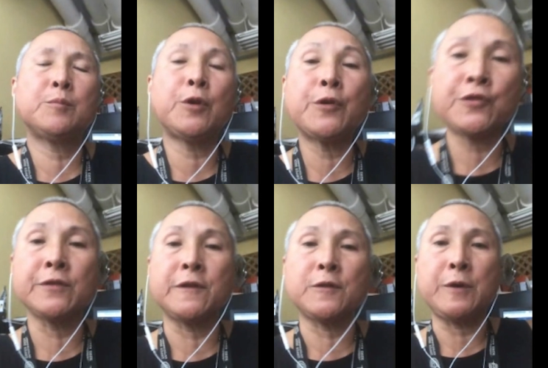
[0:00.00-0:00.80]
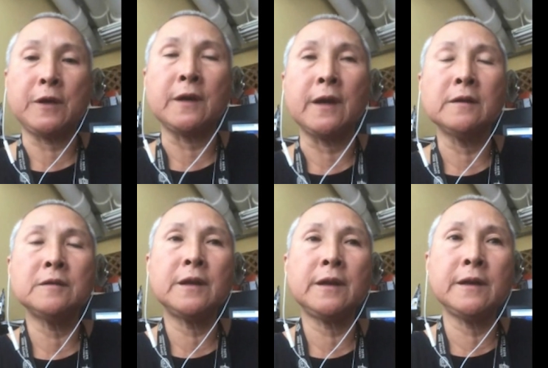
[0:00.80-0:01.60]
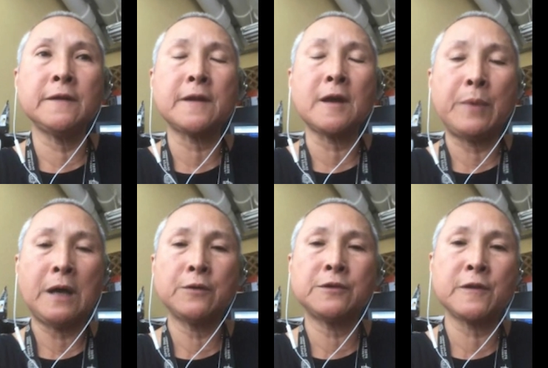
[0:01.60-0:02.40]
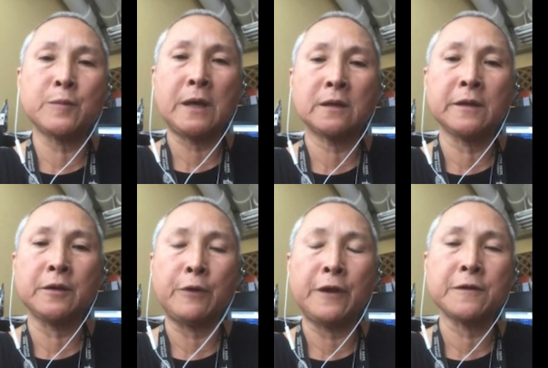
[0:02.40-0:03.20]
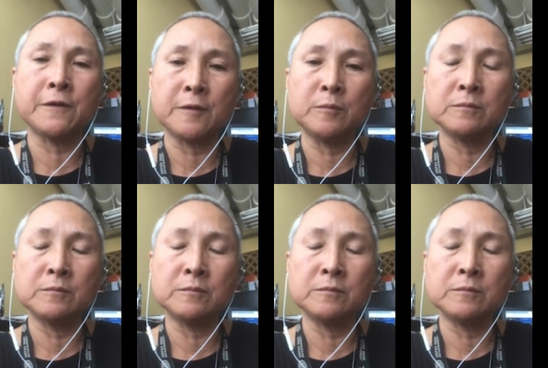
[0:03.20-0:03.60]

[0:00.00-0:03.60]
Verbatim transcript: personally speaking, is about dismantling racism.